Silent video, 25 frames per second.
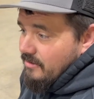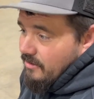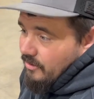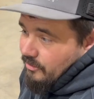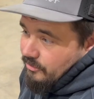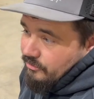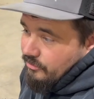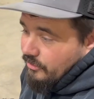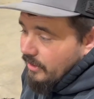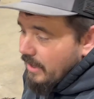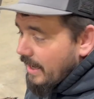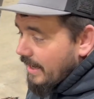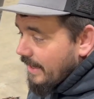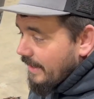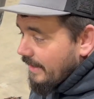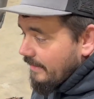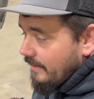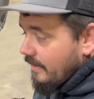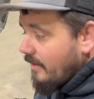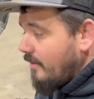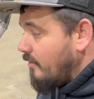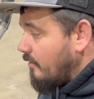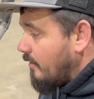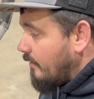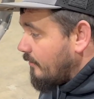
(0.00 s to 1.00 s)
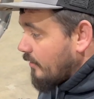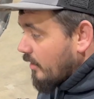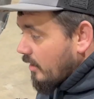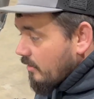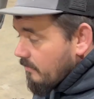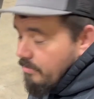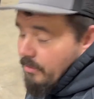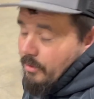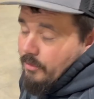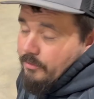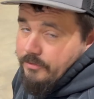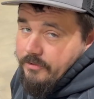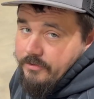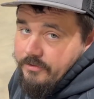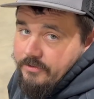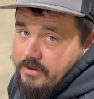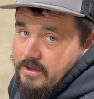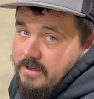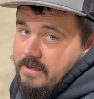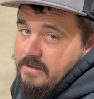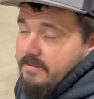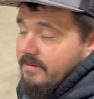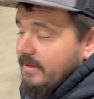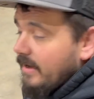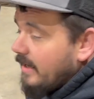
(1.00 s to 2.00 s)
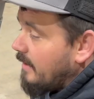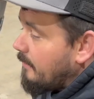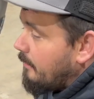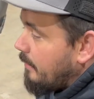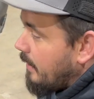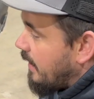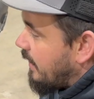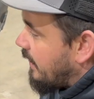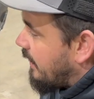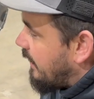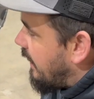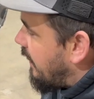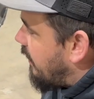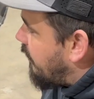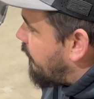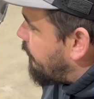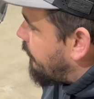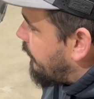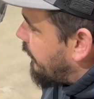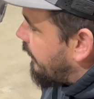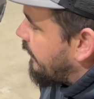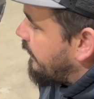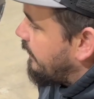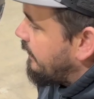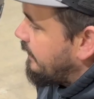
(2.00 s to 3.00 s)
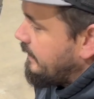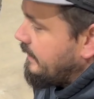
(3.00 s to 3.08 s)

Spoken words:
Go try it, and you'll have to unbolt the seat and take it back out. But